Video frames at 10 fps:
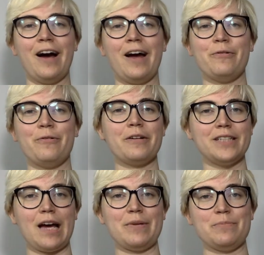Hi, welcome to
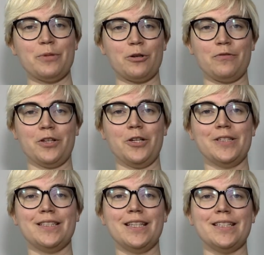Abby's Book
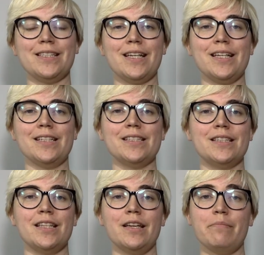Reviews. This is
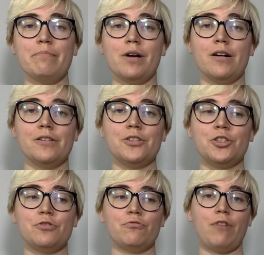the
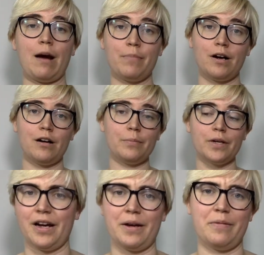March wrap-up.
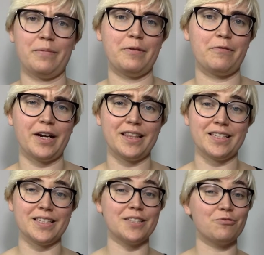I'm afraid
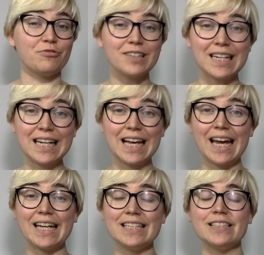this is really
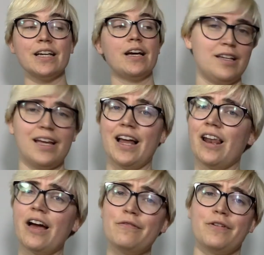late. Yeah,
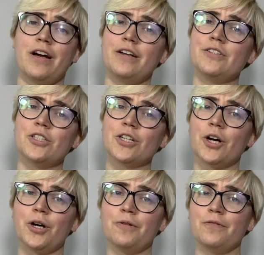life kind of took
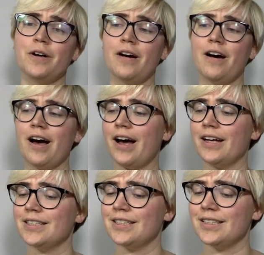over
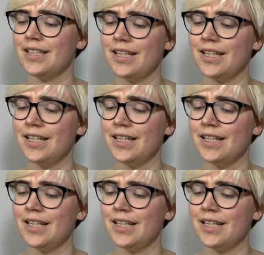and